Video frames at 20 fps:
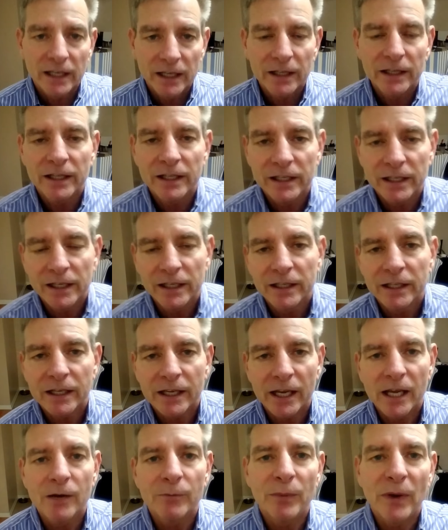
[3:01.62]
in the
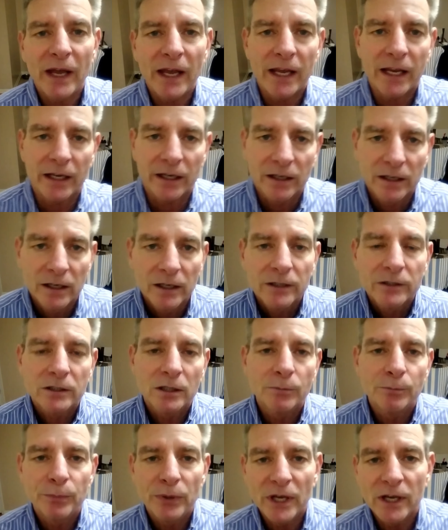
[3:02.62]
campaign,
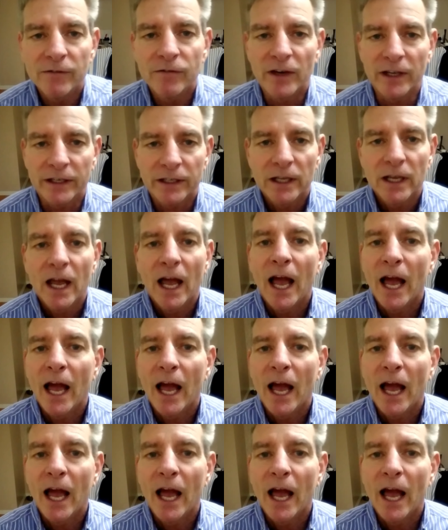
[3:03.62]
to pivot